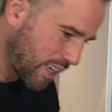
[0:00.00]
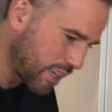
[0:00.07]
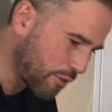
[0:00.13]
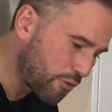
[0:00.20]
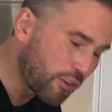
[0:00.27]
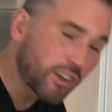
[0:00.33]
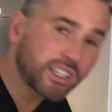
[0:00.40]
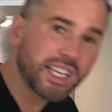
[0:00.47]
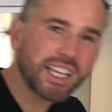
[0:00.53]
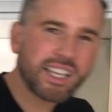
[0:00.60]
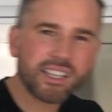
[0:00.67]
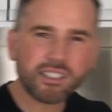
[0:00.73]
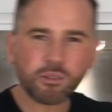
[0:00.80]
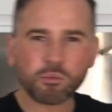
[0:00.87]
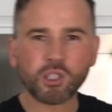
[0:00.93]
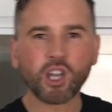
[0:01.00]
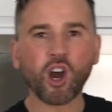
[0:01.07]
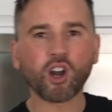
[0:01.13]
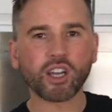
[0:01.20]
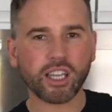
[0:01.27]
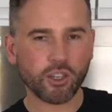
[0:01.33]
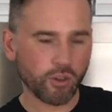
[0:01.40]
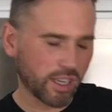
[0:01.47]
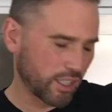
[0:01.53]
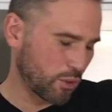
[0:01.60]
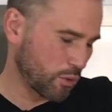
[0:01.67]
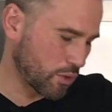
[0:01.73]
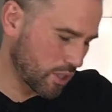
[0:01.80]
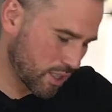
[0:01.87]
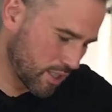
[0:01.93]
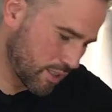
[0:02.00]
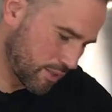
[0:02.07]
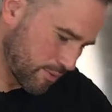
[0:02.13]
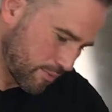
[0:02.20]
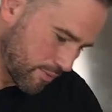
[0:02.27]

And then finally, some garlic granules.